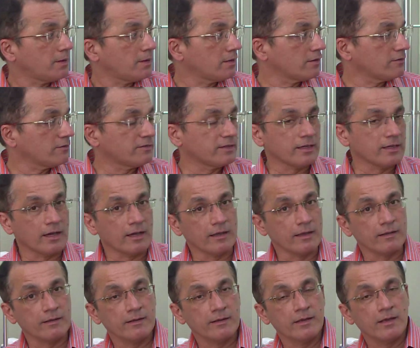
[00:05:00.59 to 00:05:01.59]
part of the
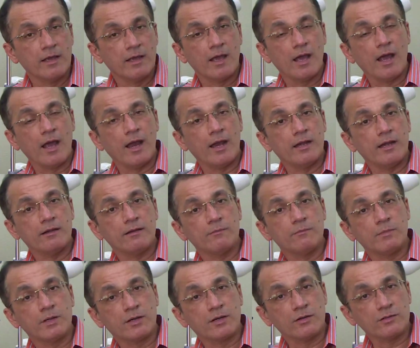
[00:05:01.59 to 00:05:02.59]
eye.
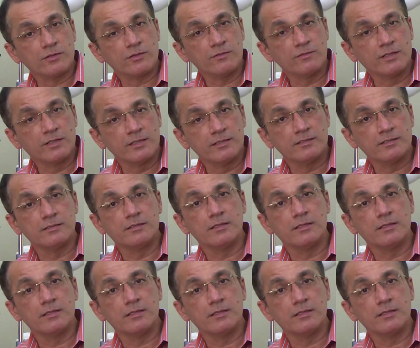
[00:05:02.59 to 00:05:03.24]
And because of this,